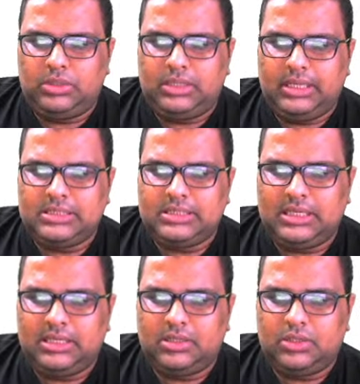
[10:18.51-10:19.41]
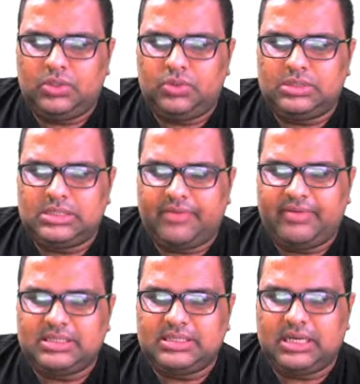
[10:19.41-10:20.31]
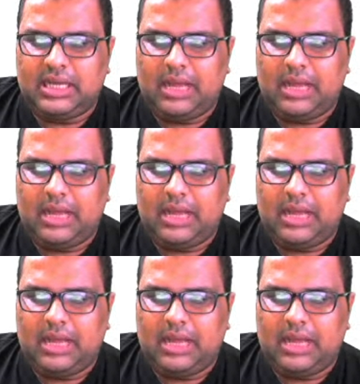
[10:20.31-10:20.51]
3s are, 2 7s are.